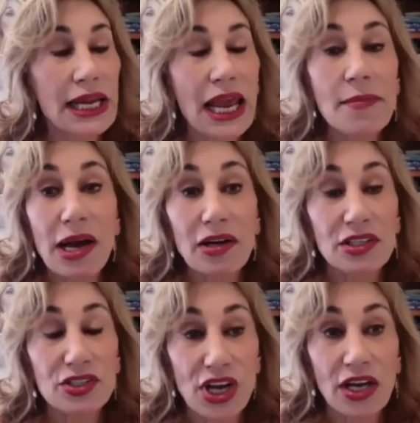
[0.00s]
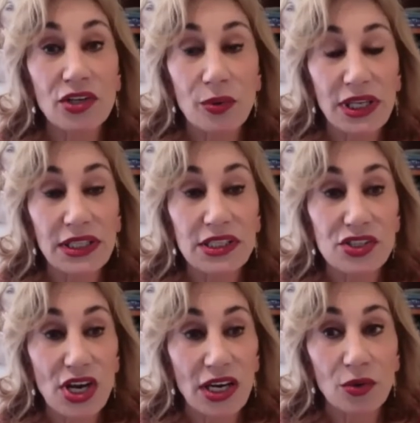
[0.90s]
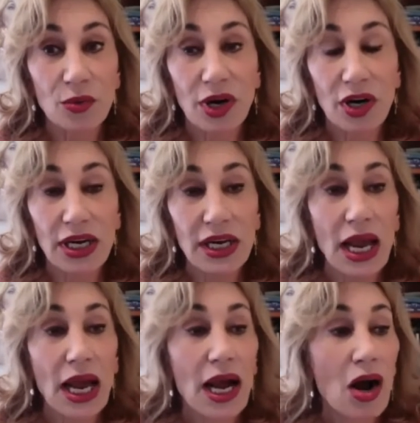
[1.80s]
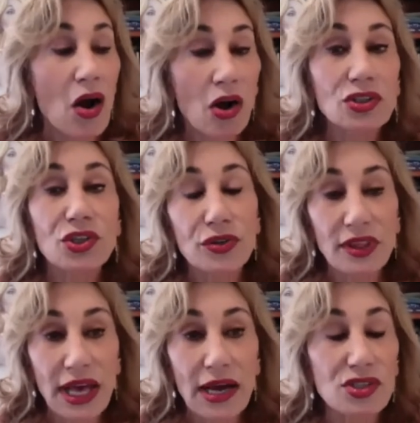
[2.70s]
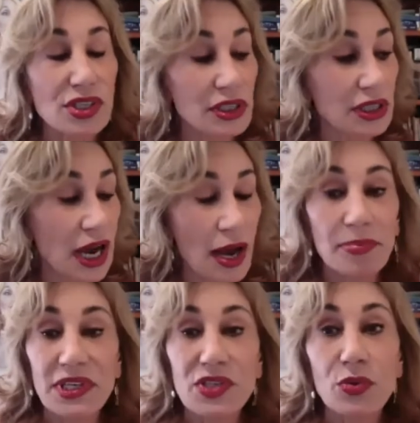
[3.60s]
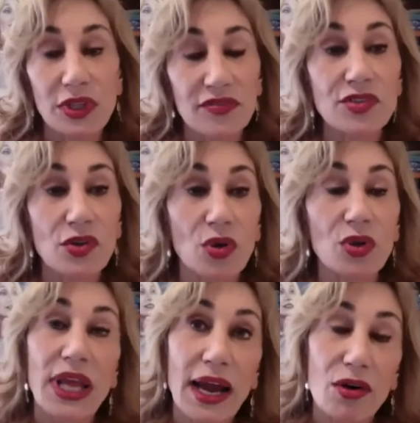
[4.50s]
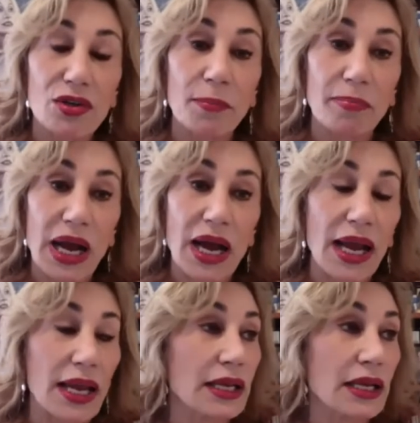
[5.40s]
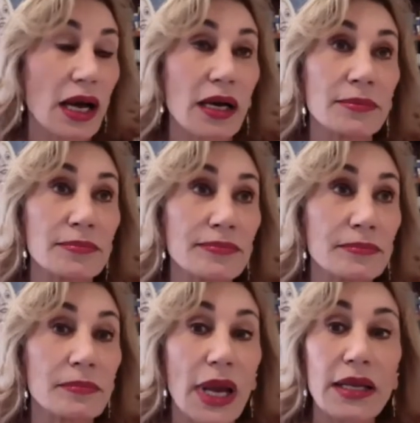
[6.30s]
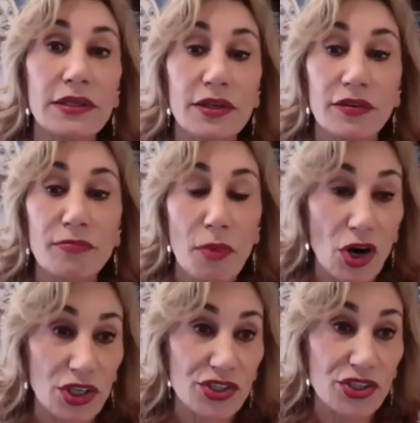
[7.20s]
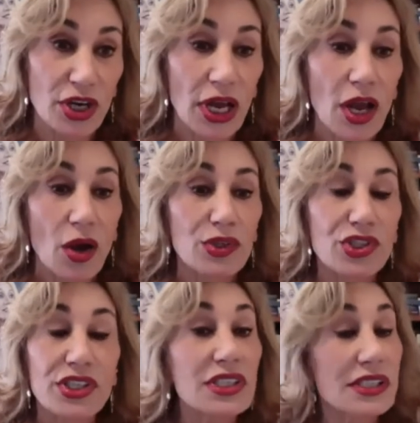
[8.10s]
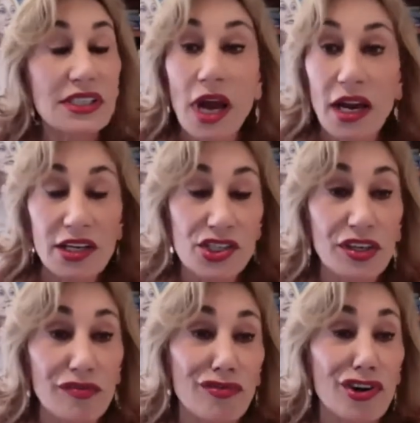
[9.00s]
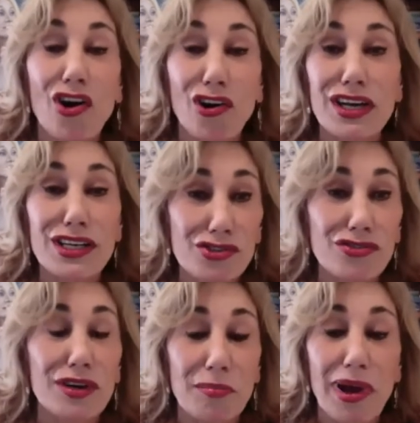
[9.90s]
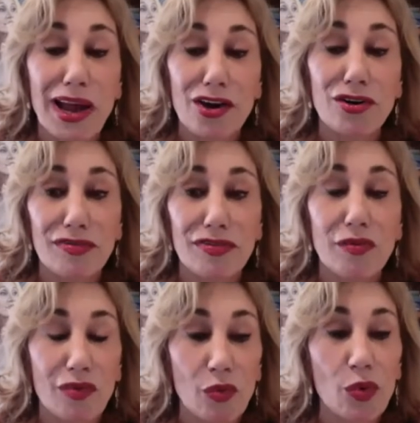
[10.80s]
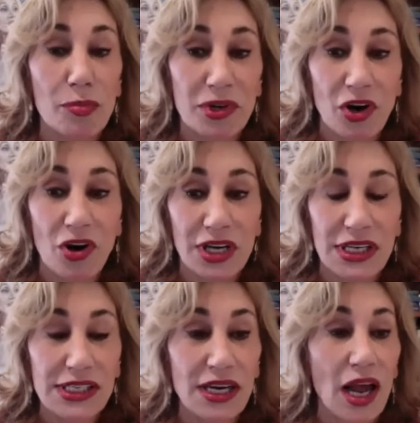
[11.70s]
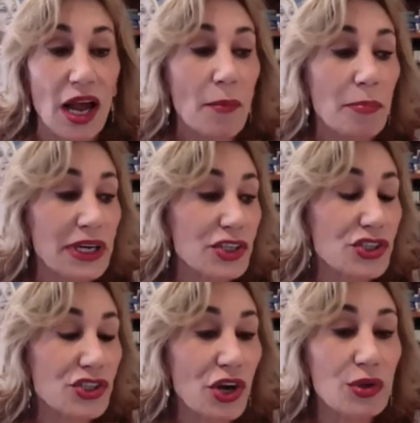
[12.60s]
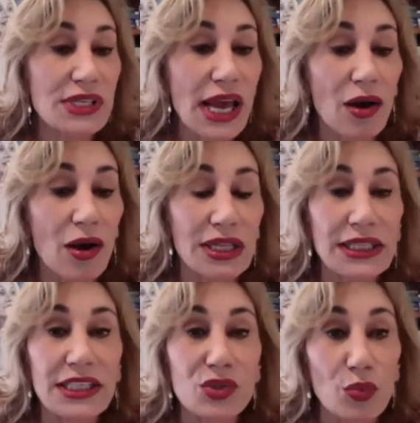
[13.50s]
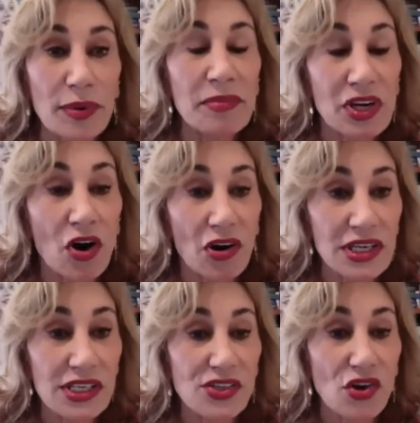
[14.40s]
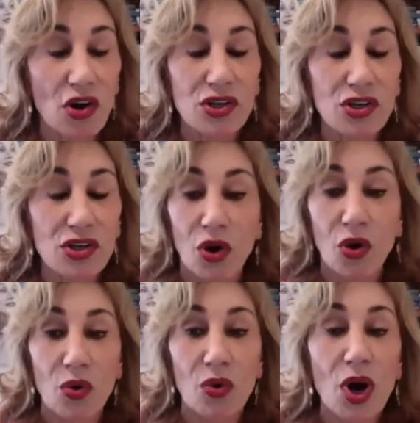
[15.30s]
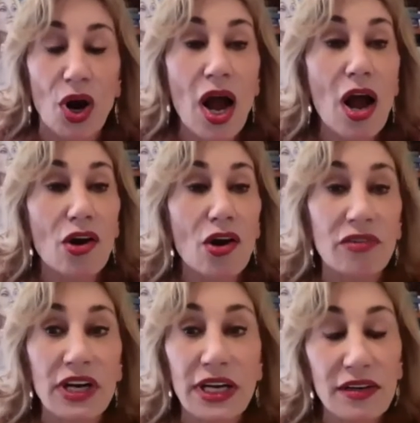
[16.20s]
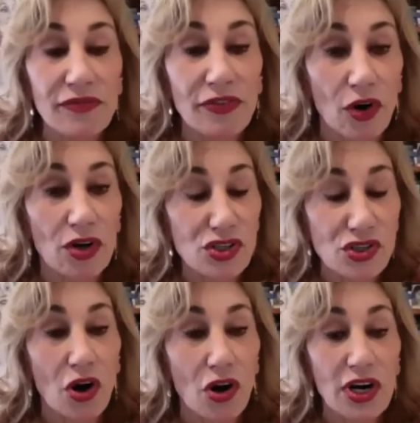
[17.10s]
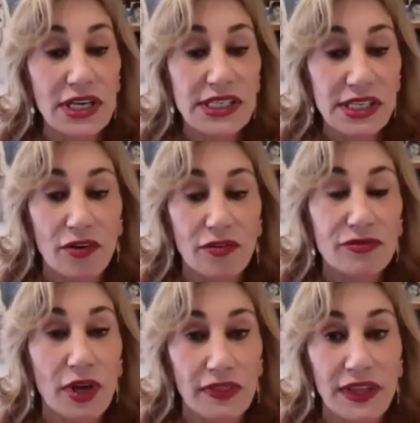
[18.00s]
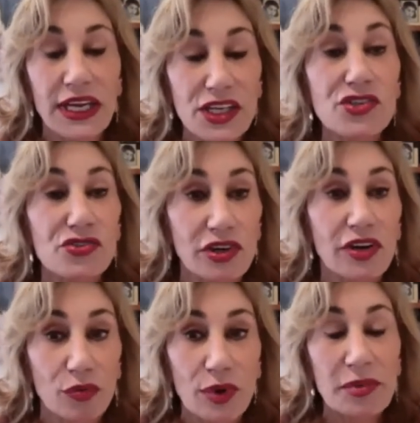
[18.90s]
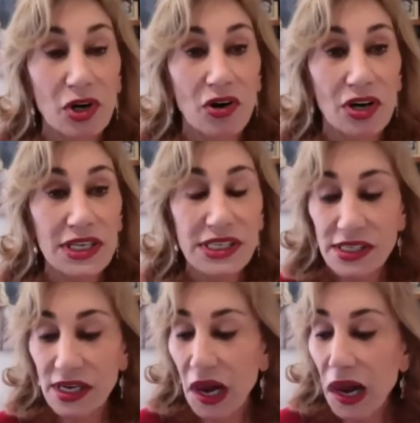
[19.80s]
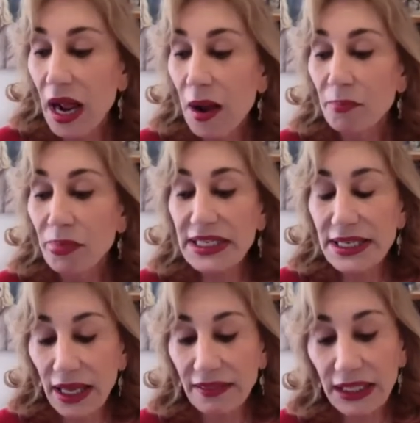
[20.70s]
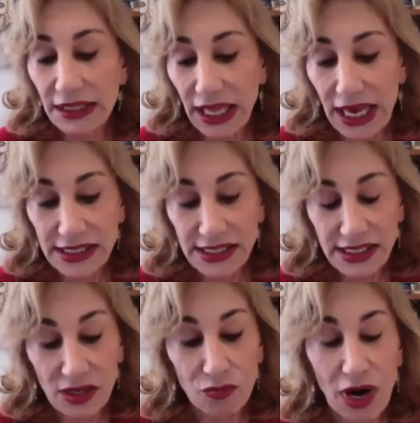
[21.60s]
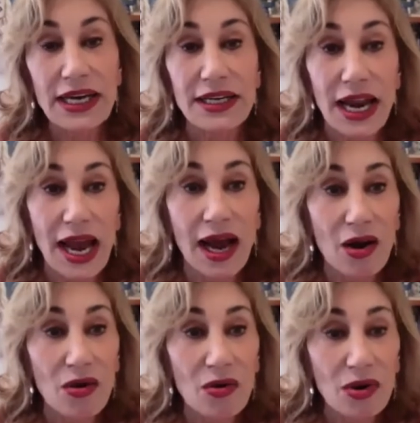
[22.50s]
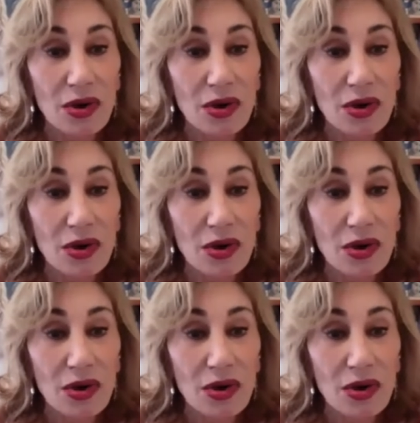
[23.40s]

came out in January, this January. All 2,000 copies will have sold out by end of March, which is astonishing for an art history biography of a woman artist. But it shows how at least women artists are so hungry for stories of the history of women artists. But nonetheless, right now,